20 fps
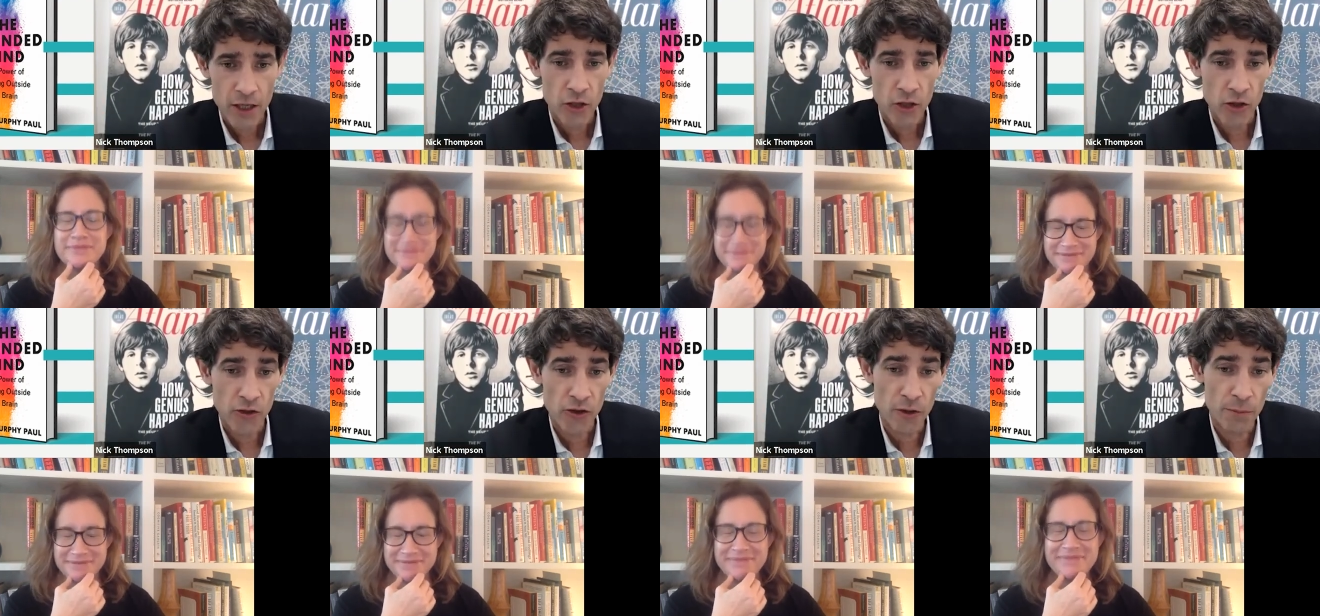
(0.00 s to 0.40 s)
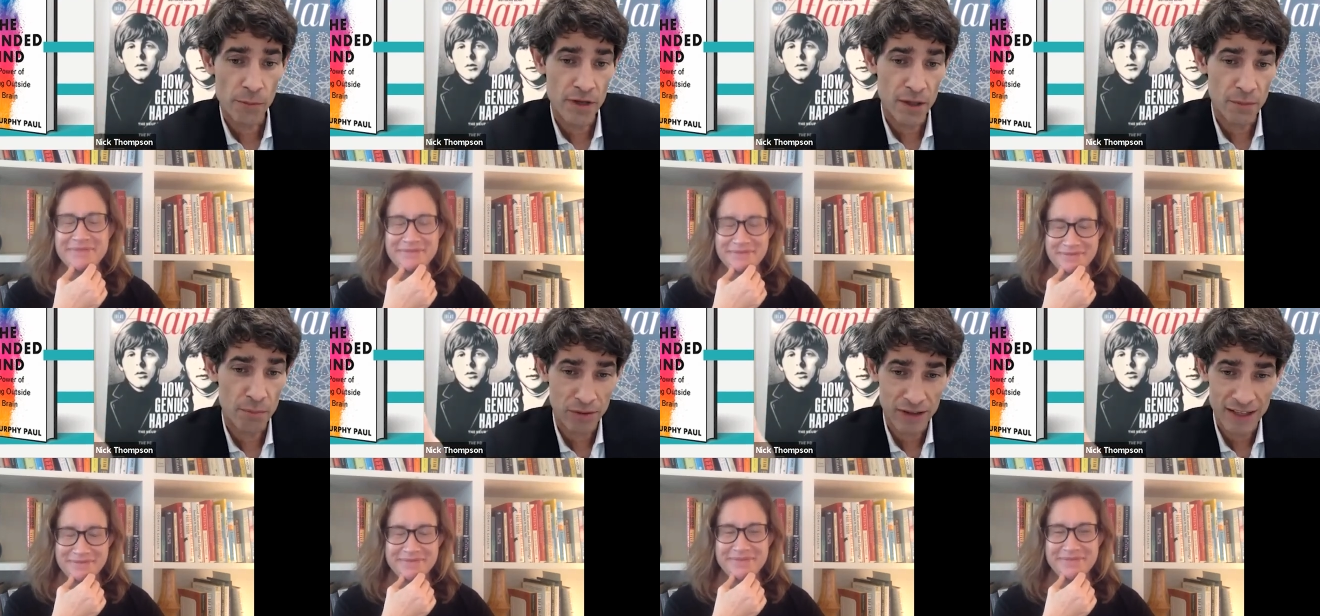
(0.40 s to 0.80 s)
Speaker 1: could there
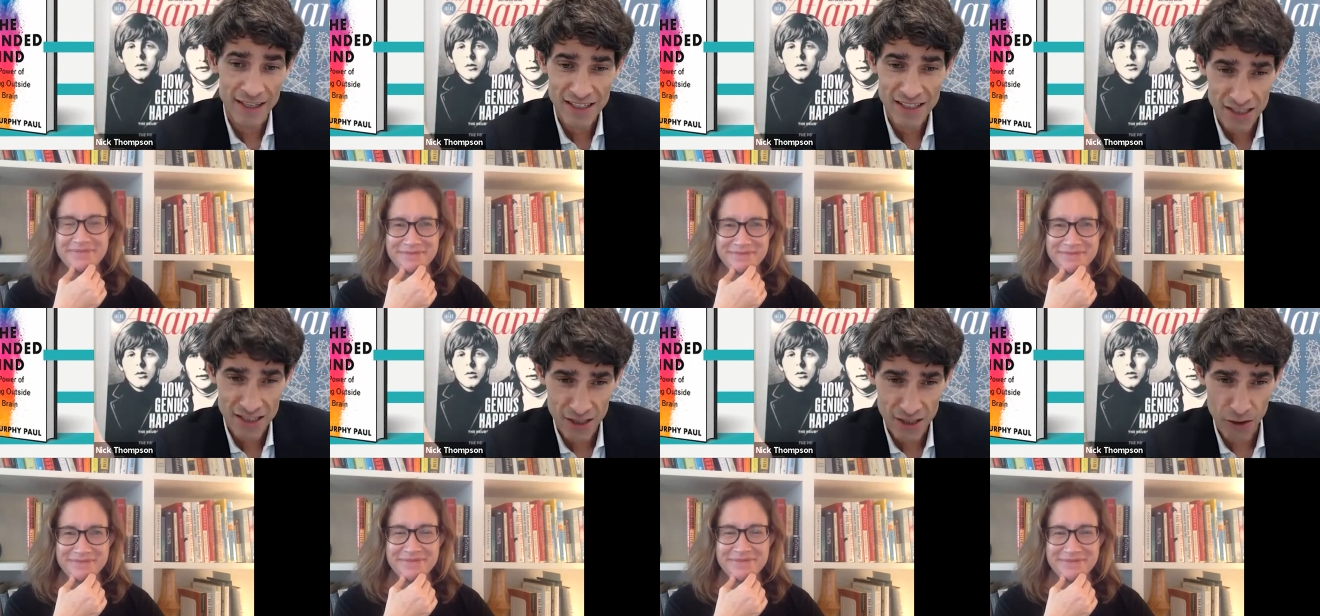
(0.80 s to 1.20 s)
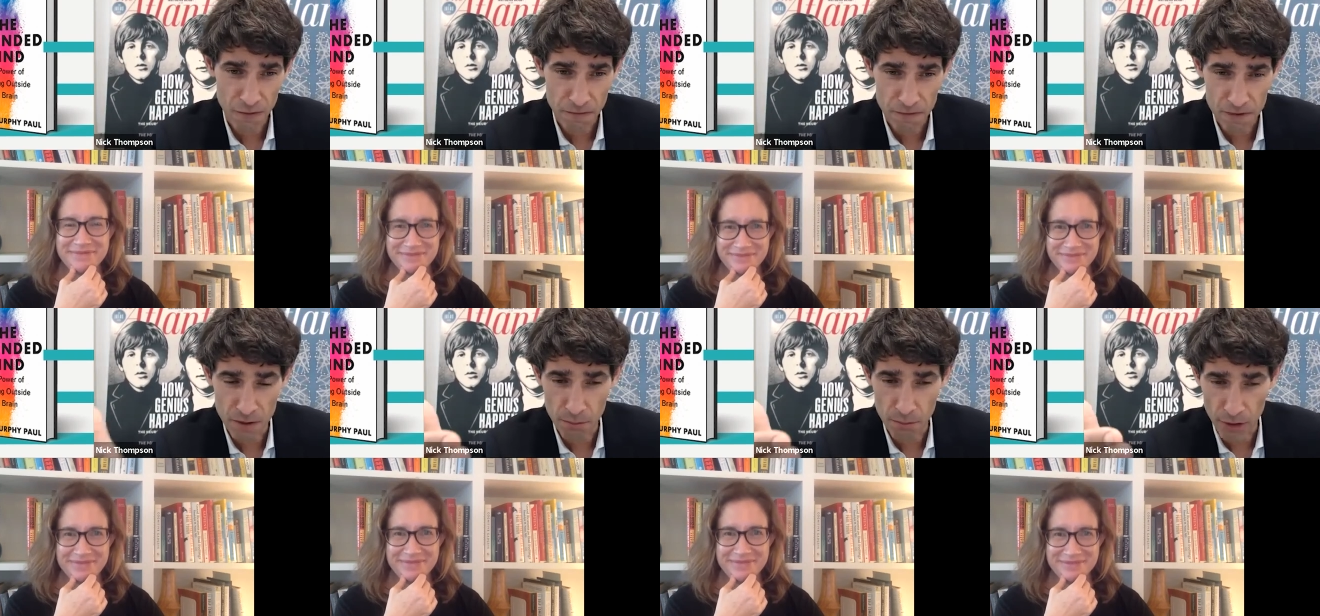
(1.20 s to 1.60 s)
be a place still
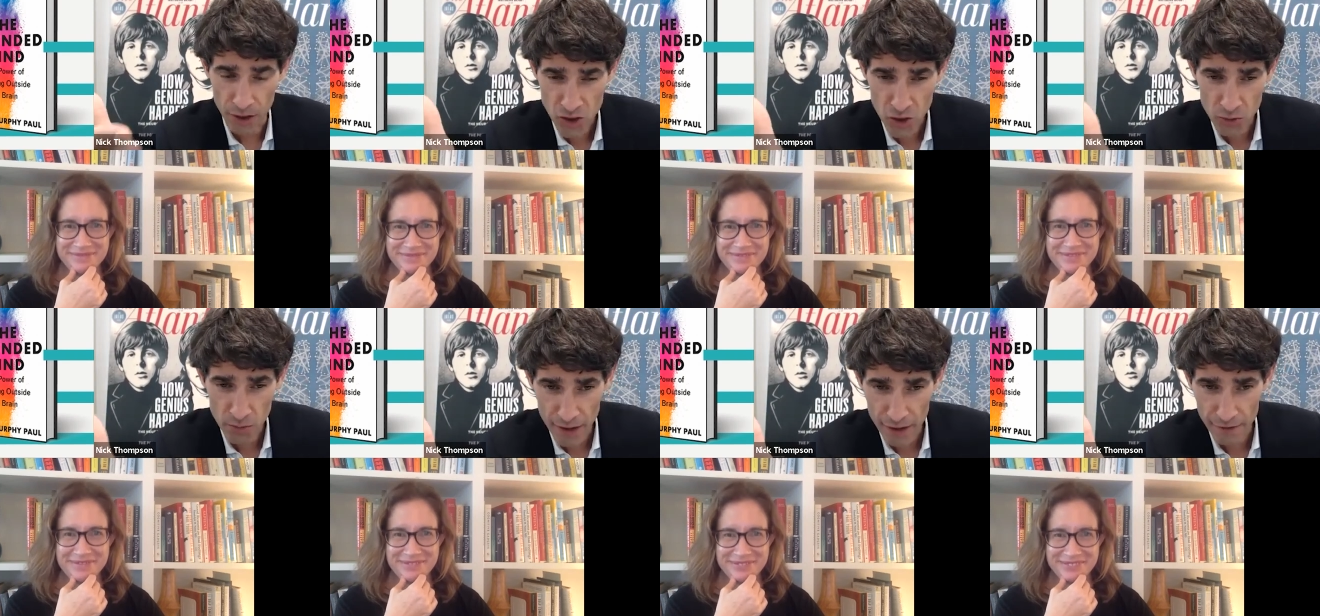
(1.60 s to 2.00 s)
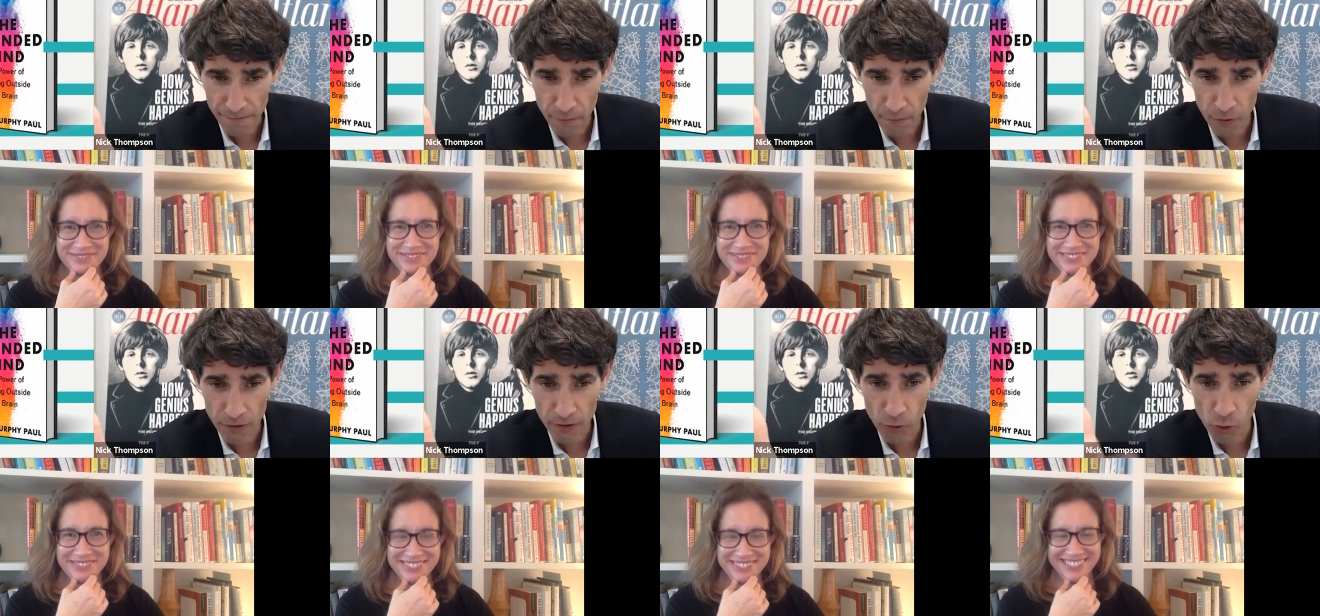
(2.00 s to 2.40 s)
for the muscle
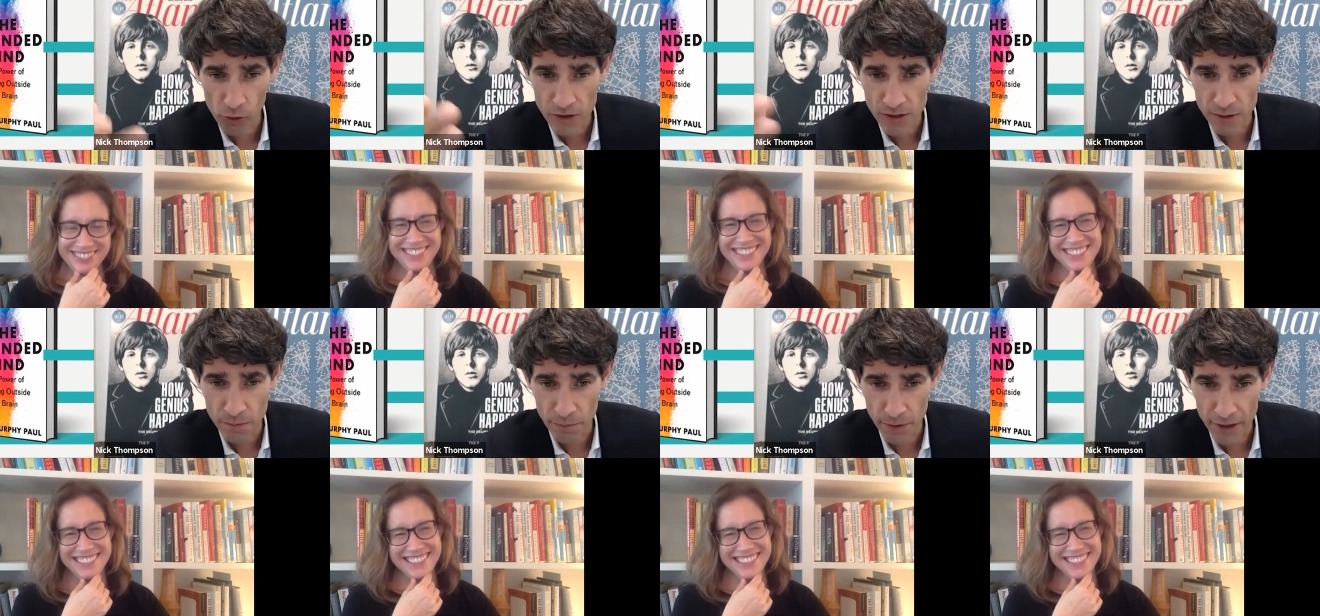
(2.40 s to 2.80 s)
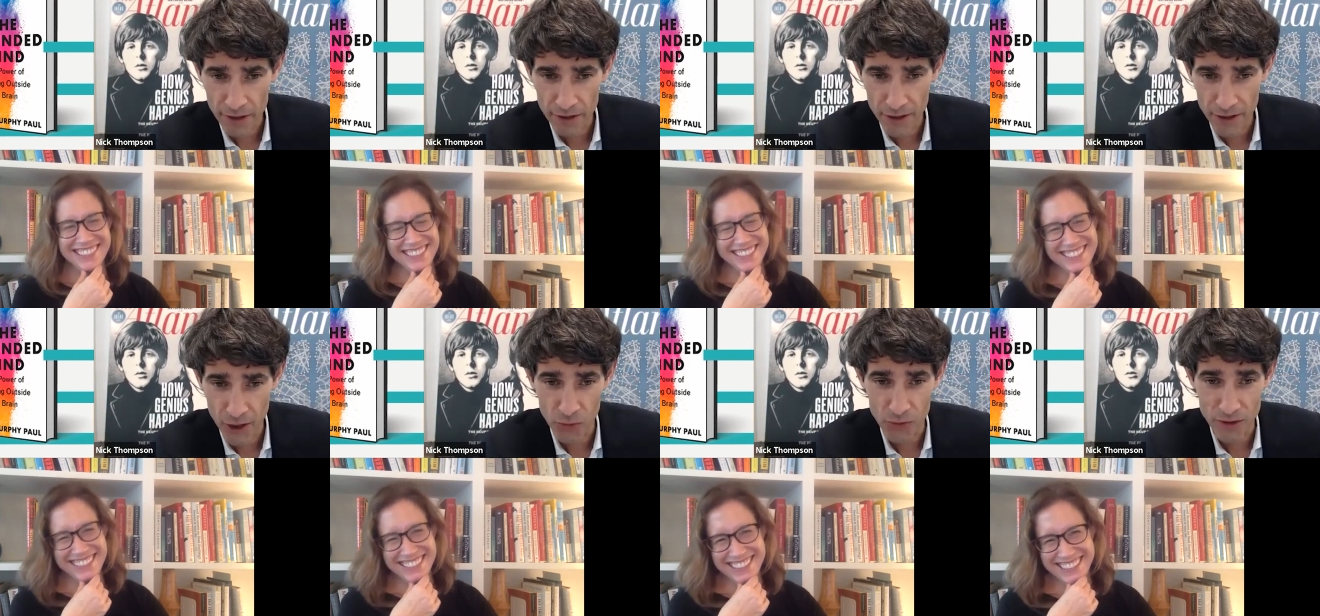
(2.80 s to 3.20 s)
metaphor, or is it better
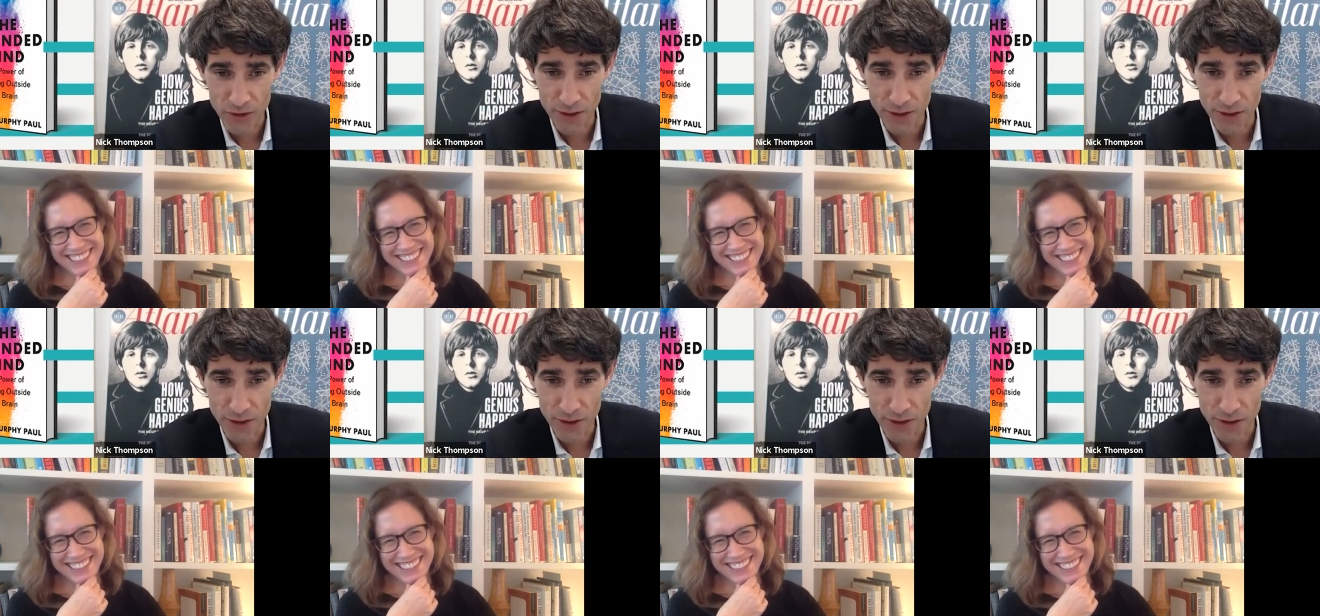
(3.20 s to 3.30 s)
to go